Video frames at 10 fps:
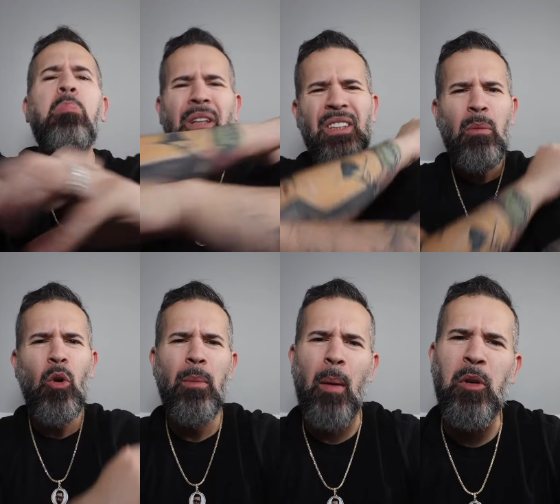Blessed
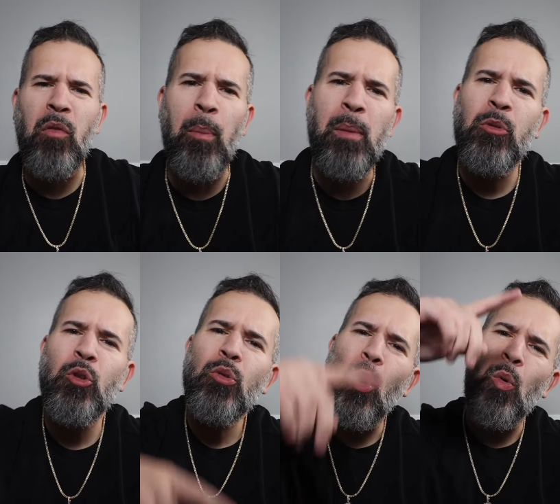morning, my beautiful peoples.
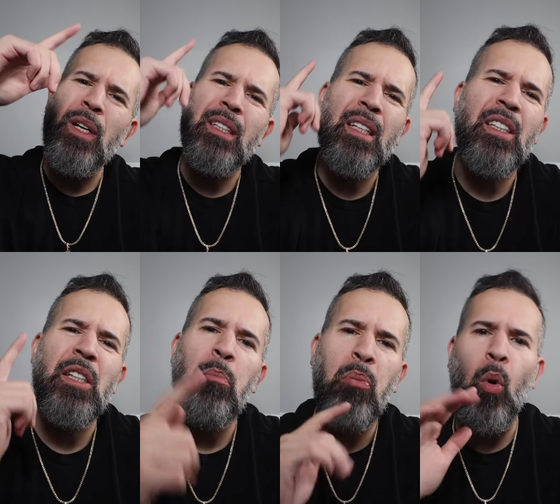You know who it is. It's
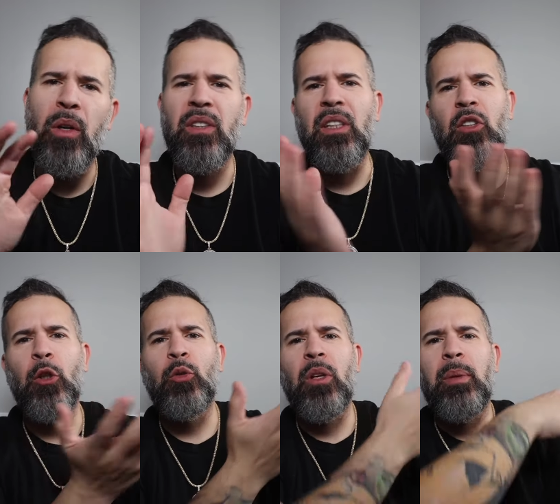your boy,
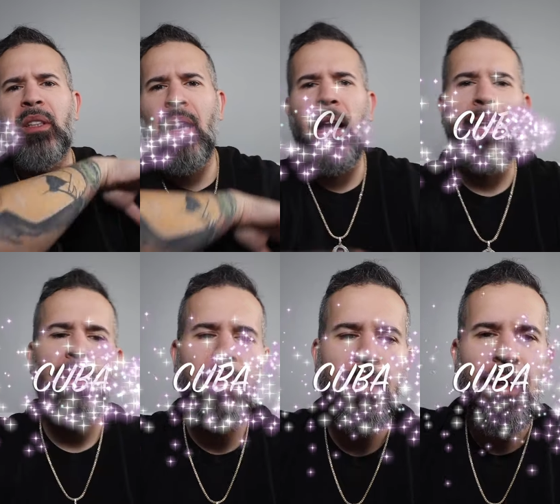C3U3B3A.
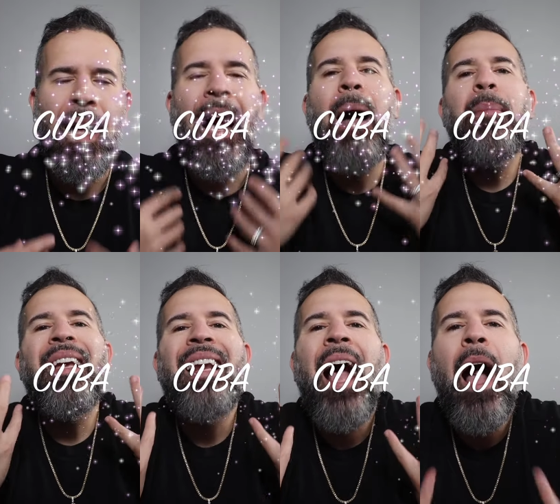I
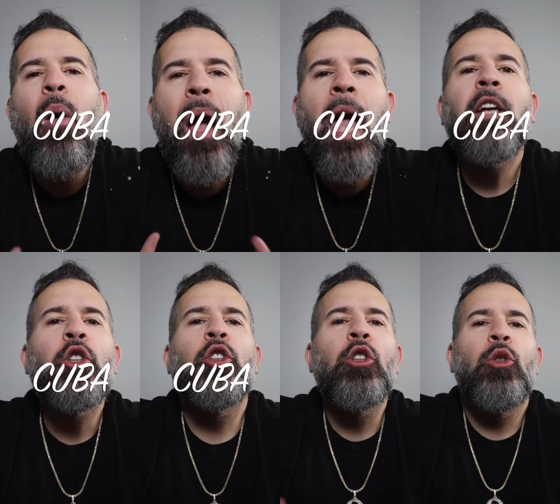mean, how
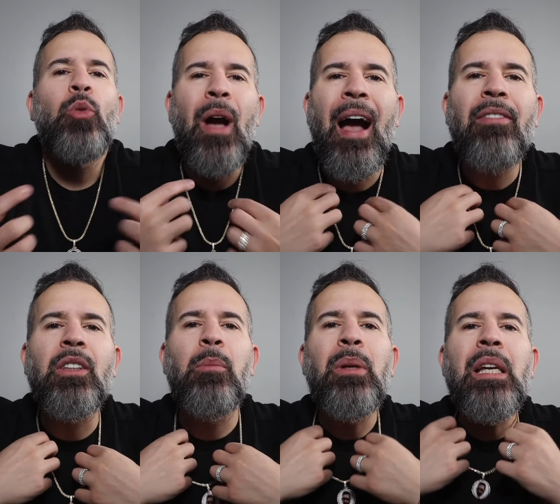extra do you have
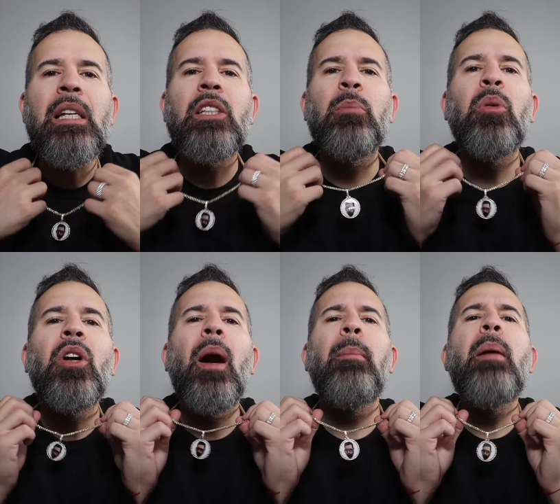to be to
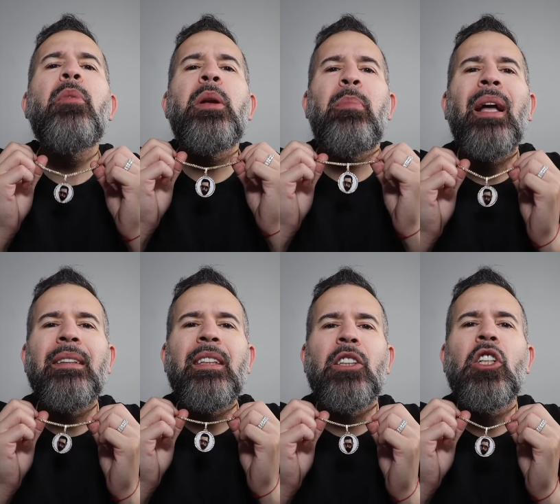put a memory
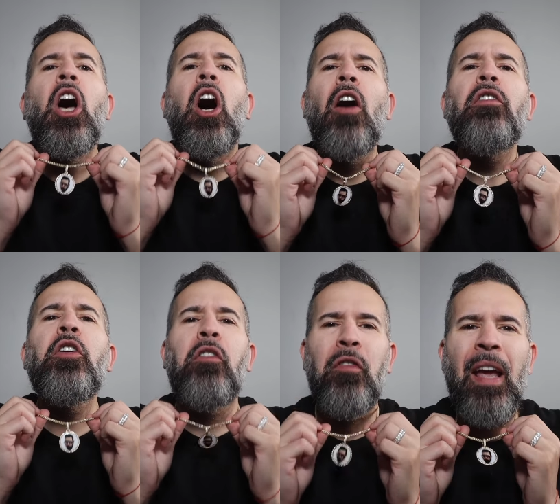pendant of
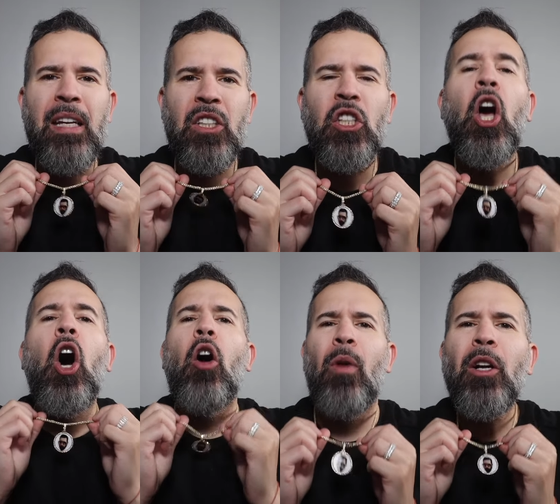your face
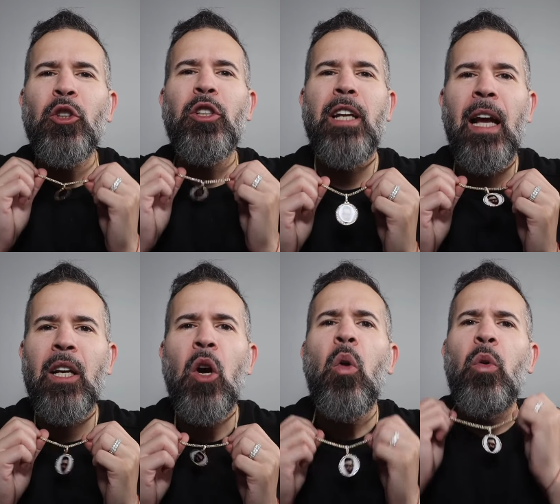around your
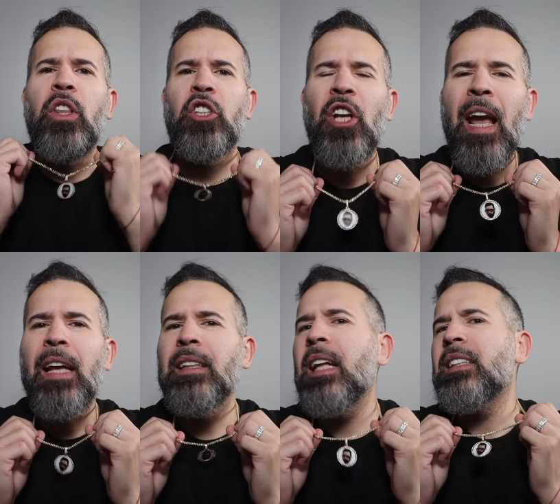neck with a
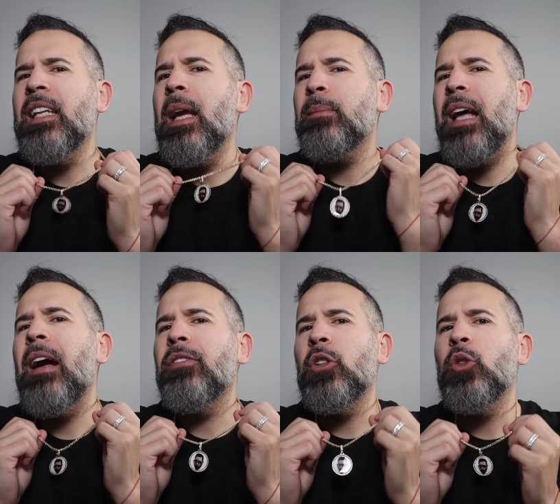chain that's named
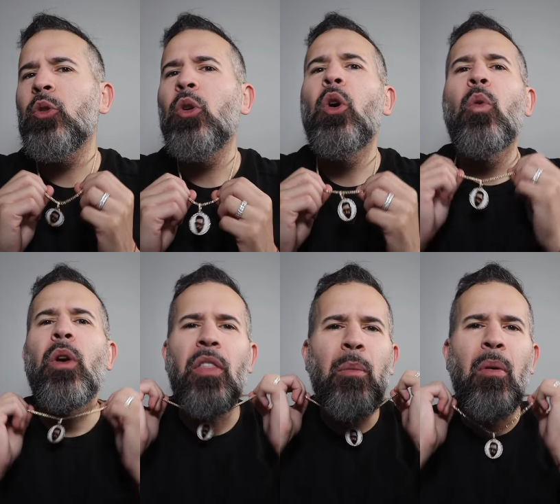after you
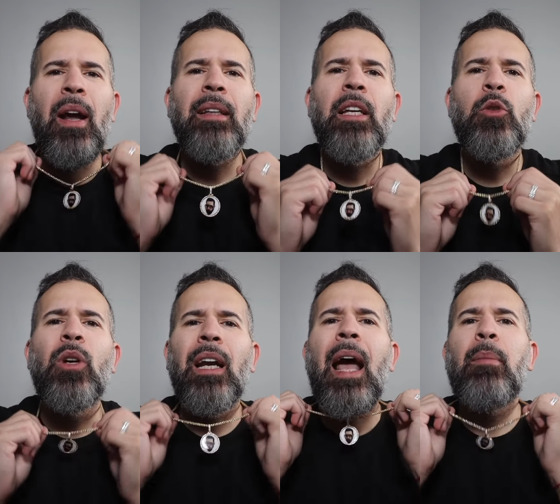with the brand that you
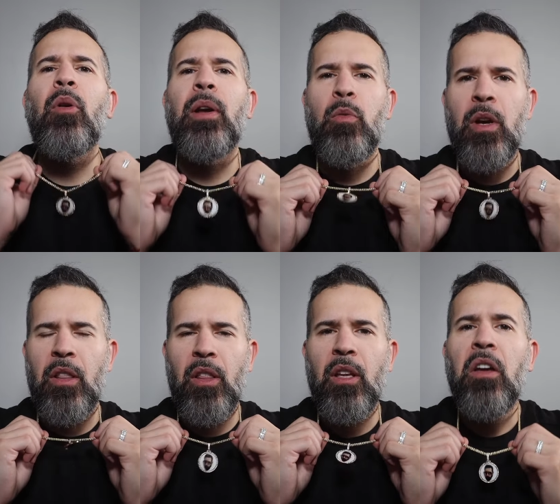collaborate
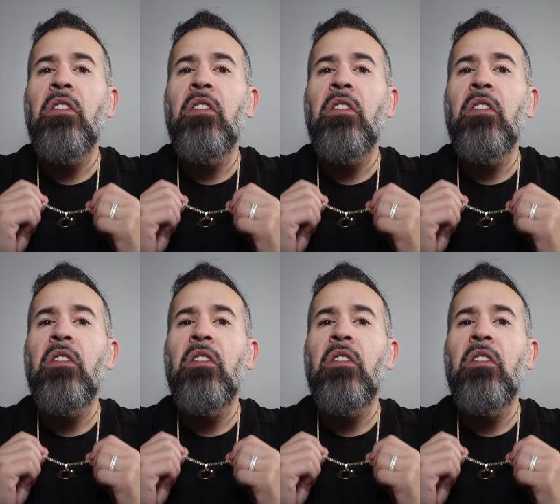with?